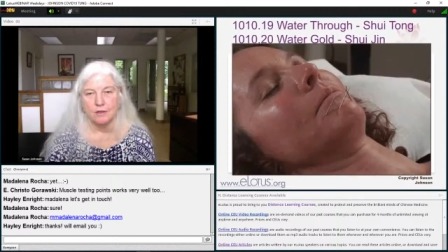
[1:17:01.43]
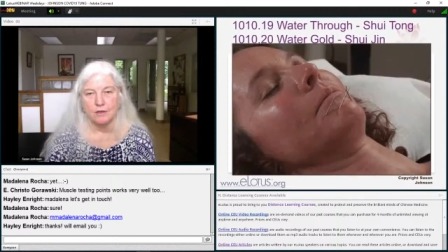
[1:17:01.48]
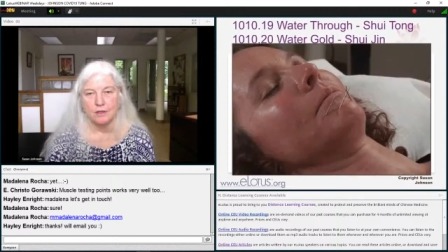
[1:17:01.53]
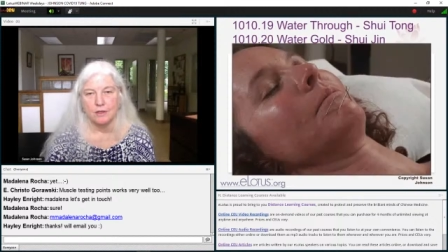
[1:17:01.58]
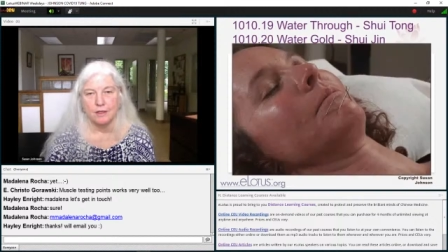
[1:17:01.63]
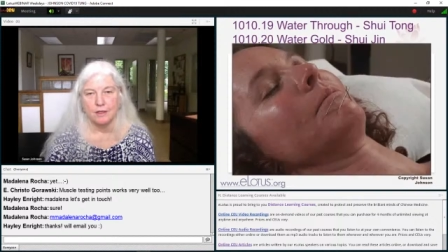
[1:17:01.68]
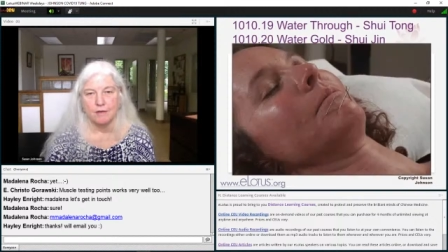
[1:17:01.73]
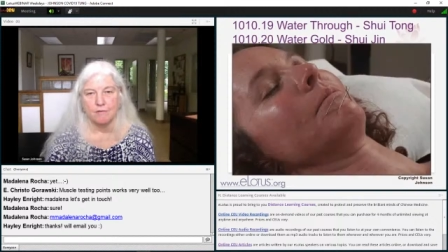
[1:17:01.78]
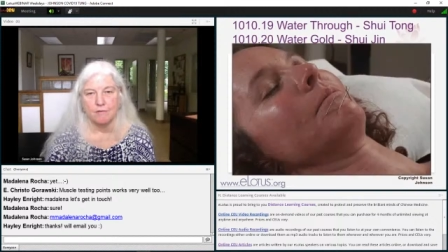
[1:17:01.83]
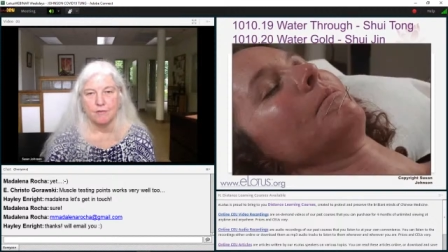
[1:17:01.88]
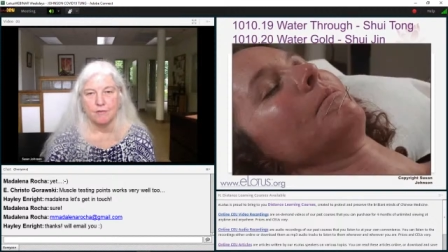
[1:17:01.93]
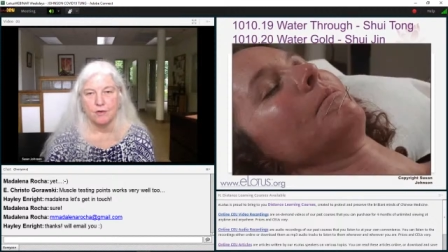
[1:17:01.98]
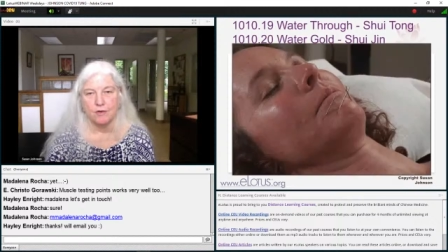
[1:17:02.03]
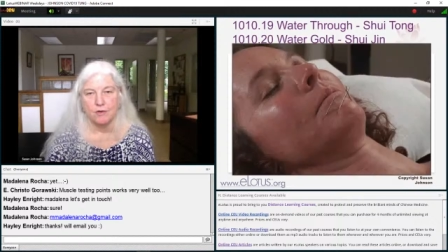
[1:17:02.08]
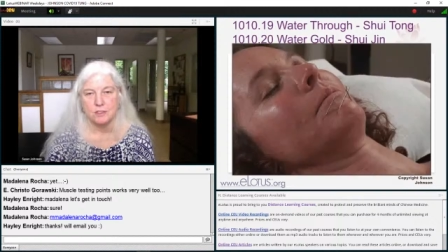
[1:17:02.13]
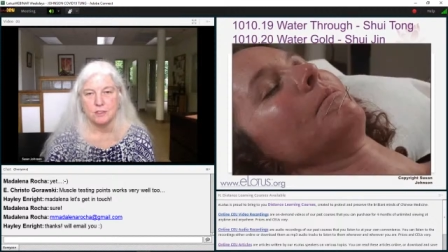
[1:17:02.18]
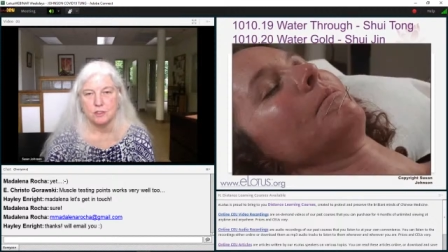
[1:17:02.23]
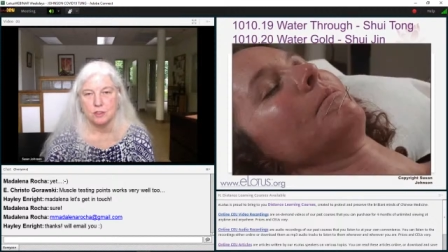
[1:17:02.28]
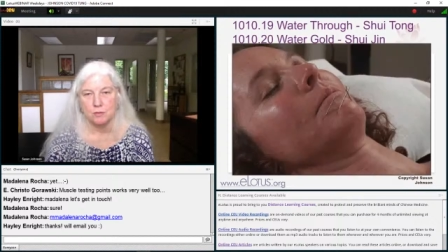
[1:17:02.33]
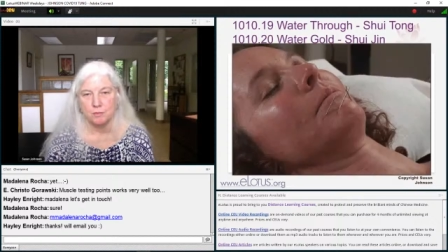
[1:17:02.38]
Okay,
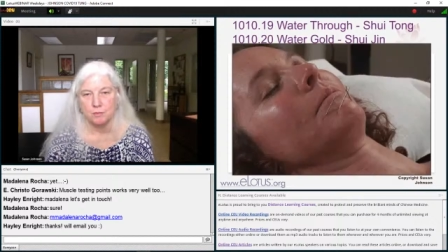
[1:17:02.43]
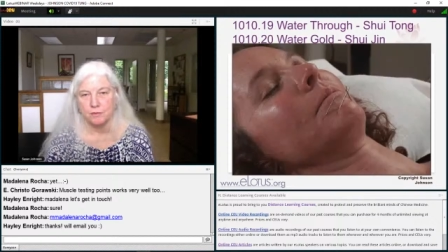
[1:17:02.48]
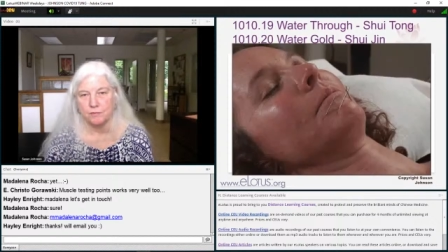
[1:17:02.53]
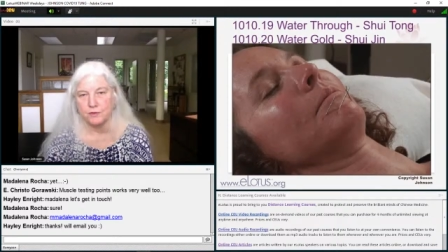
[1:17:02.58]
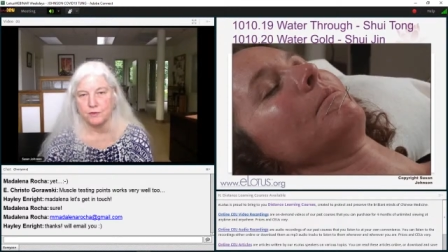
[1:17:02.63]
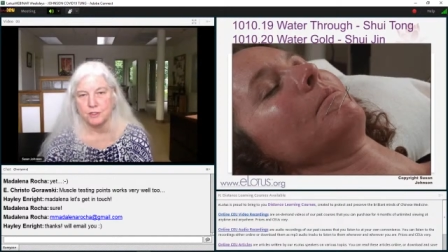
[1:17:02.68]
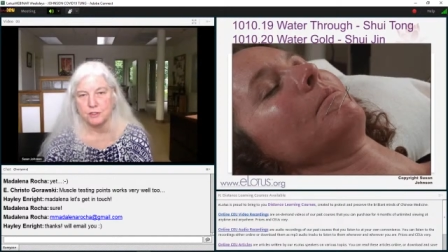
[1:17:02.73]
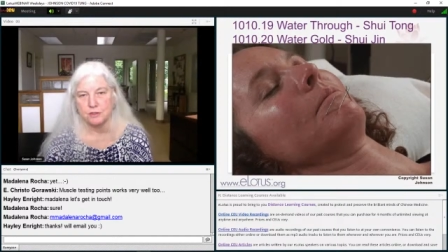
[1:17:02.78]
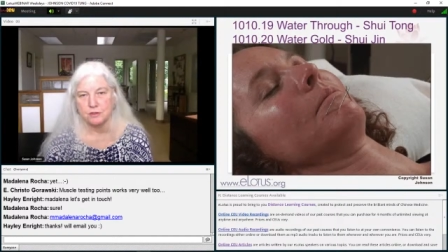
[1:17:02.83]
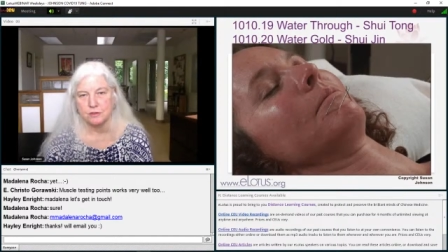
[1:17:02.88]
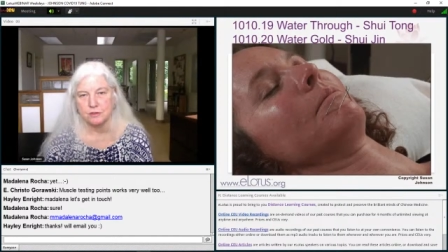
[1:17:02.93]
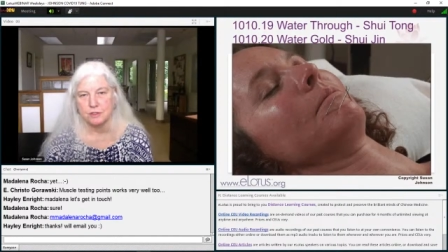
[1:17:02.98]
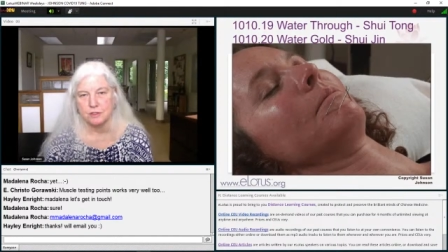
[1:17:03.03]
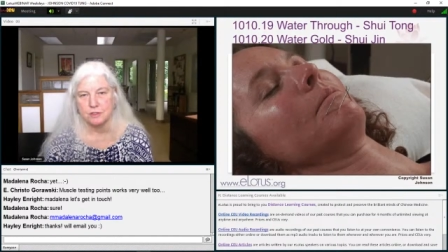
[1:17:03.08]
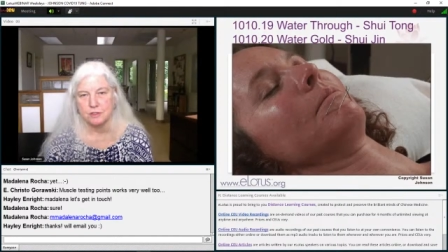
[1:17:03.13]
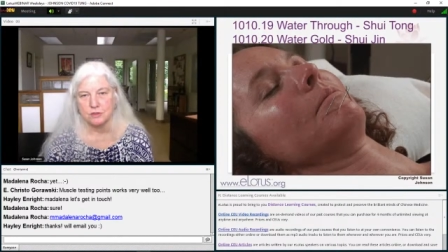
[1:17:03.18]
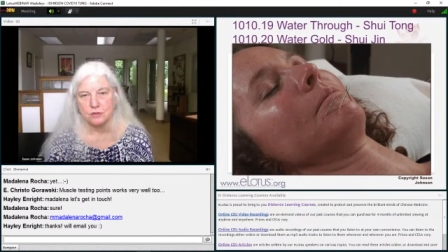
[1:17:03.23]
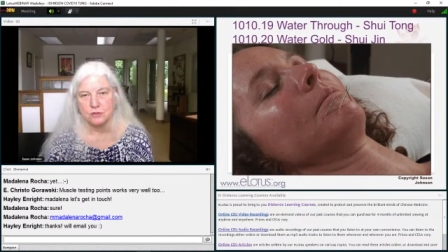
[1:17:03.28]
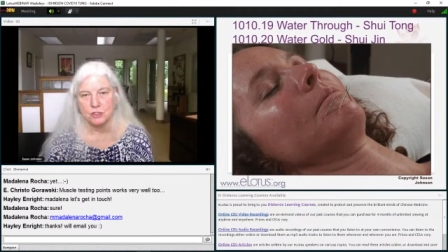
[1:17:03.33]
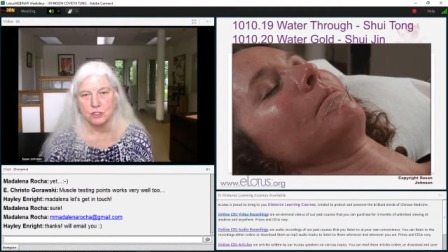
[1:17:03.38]
very superficial
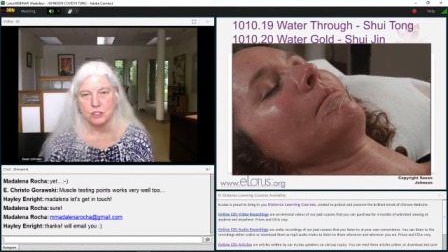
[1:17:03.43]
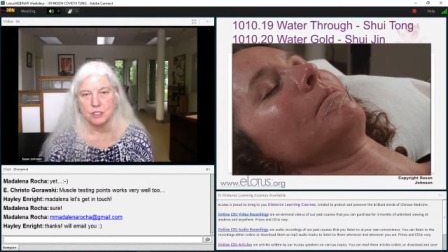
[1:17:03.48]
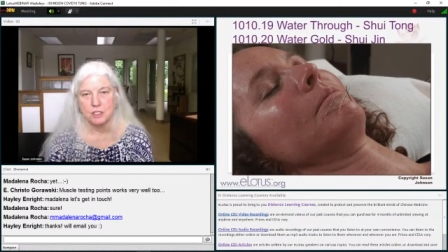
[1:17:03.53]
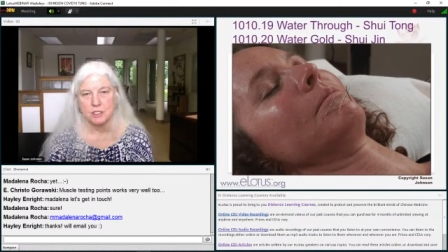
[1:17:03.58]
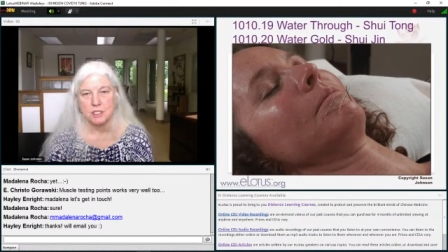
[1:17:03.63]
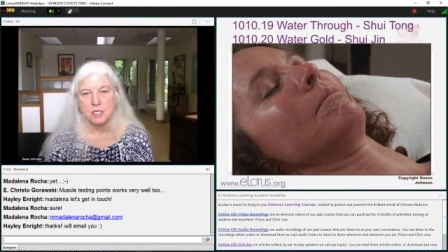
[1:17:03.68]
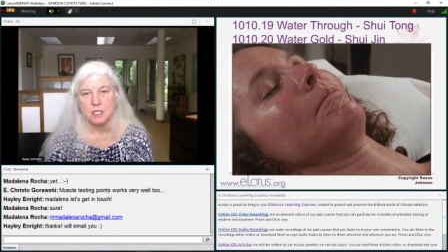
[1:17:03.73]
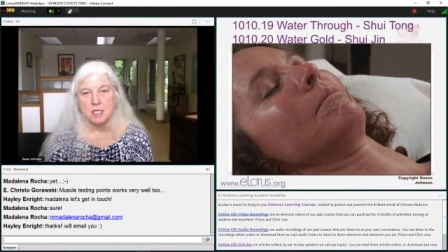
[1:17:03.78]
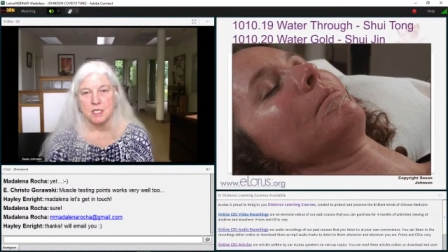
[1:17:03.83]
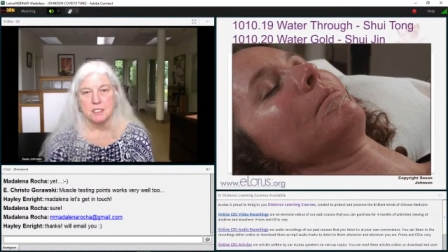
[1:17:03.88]
insertion.